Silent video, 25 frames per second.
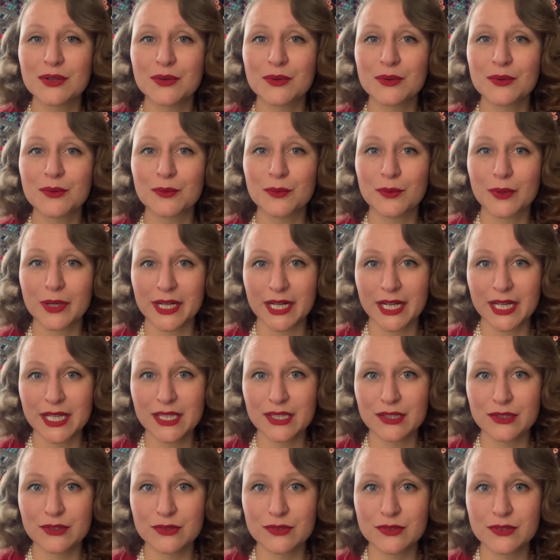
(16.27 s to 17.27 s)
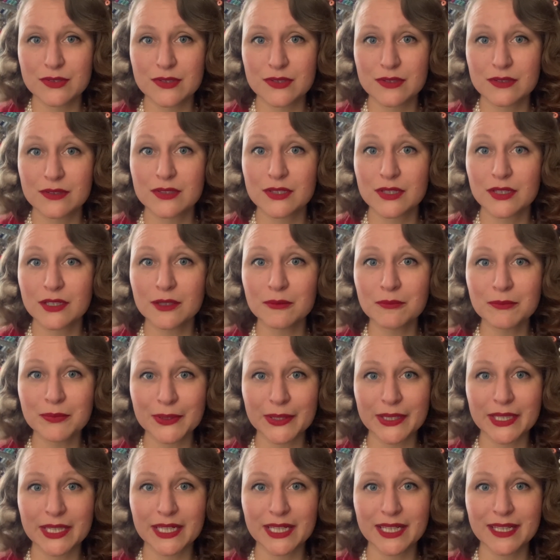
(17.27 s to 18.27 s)
what I used to
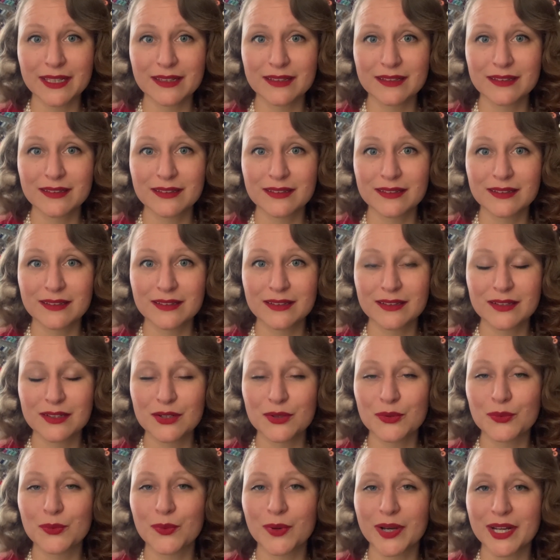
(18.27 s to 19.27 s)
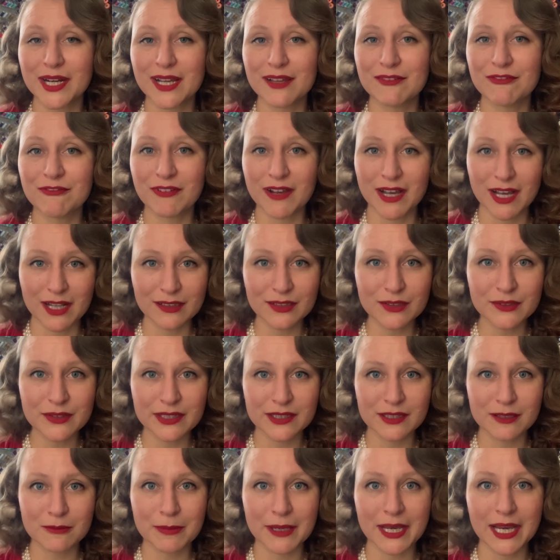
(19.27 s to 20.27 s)
complete it, what I followed
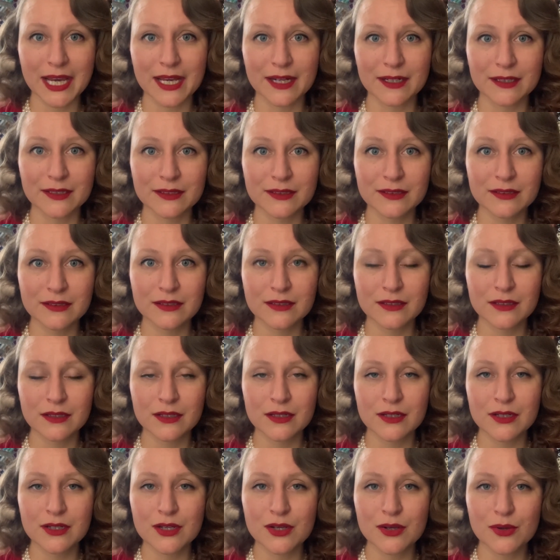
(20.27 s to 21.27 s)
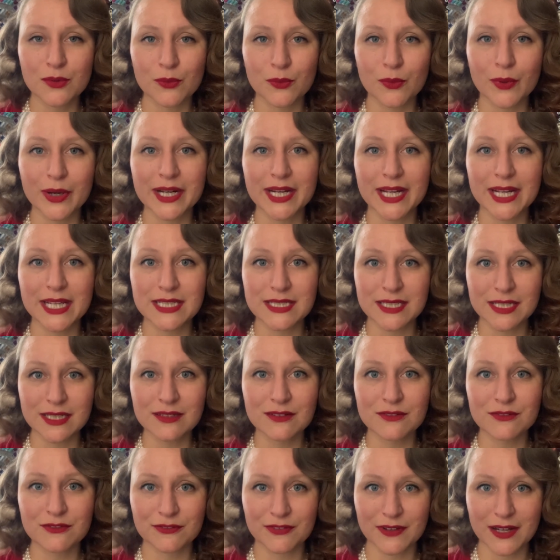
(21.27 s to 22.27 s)
in the pattern, what I
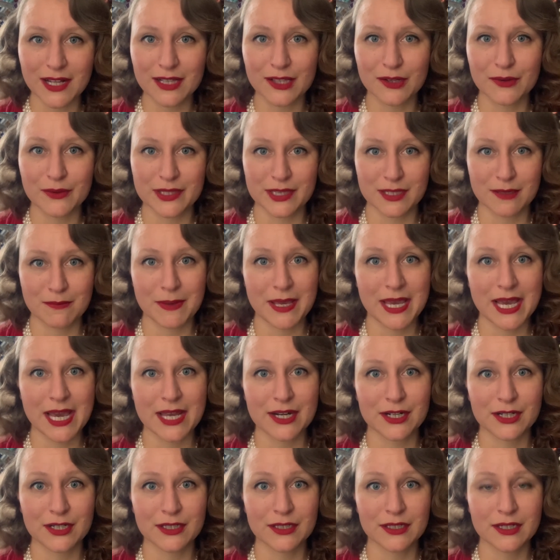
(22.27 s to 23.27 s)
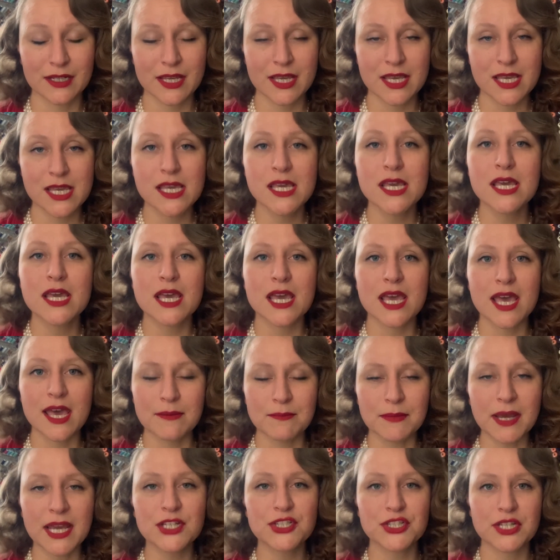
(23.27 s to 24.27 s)
didn't follow in the pattern,
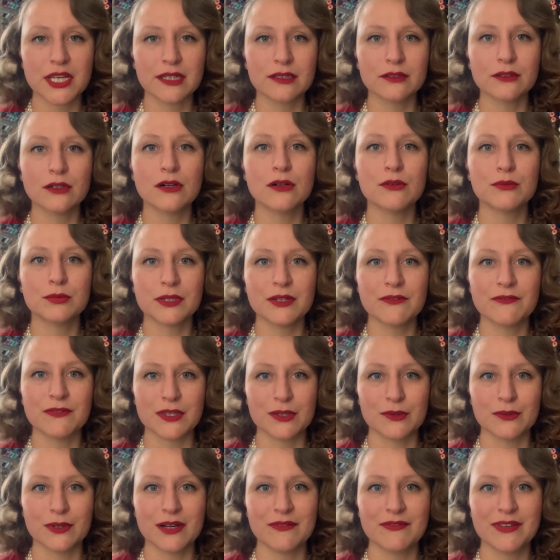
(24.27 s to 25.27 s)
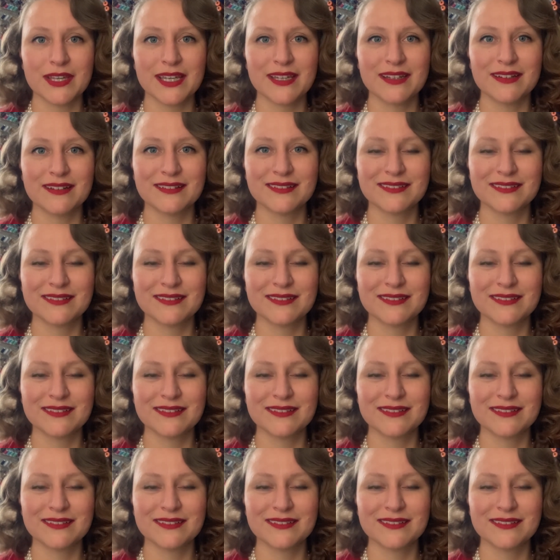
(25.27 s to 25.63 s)
and my general review of it.